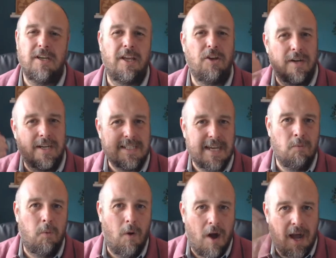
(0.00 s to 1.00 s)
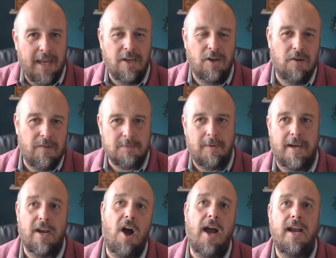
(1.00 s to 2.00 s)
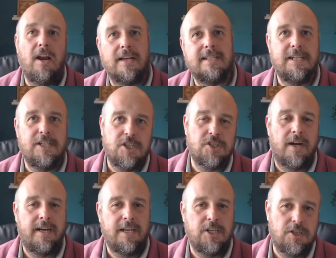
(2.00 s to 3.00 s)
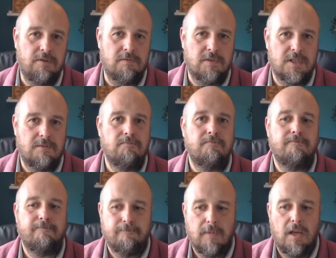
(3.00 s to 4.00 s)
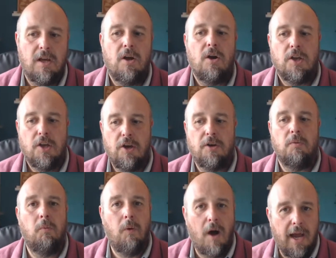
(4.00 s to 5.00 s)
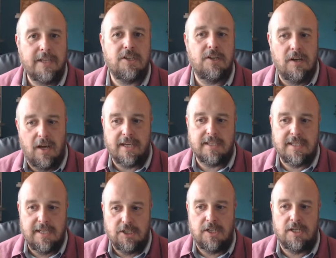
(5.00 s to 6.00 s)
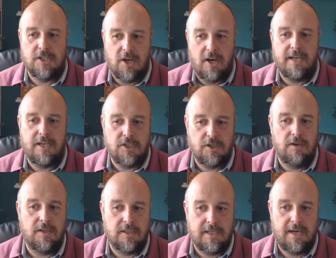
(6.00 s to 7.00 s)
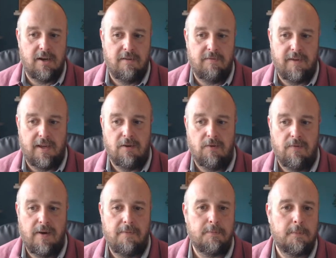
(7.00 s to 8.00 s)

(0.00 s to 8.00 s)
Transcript: You got to say why. You got to explain it. I like teaching Chinese students. Good. Why do you like teaching Chinese students? That kind of thing. All right.